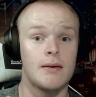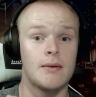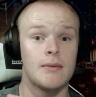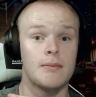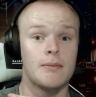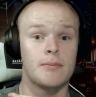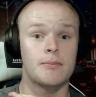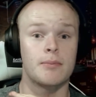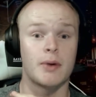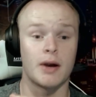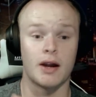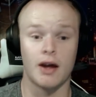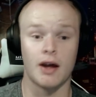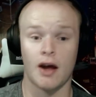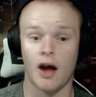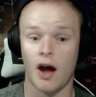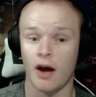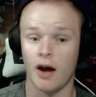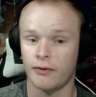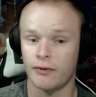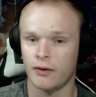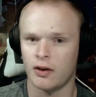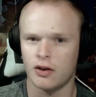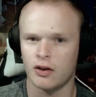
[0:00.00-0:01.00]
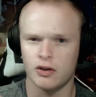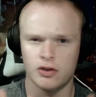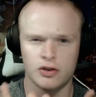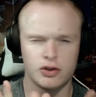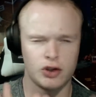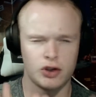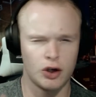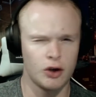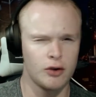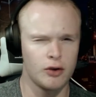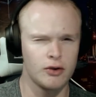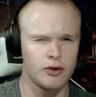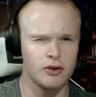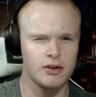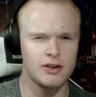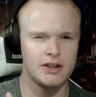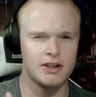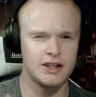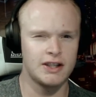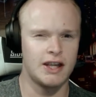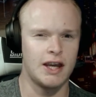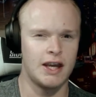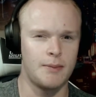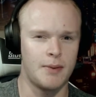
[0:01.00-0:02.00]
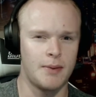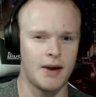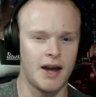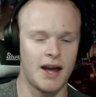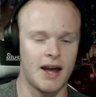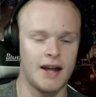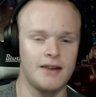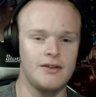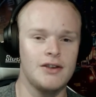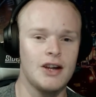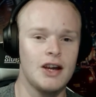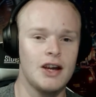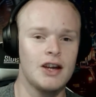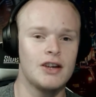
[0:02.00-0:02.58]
But I've chosen to keep it in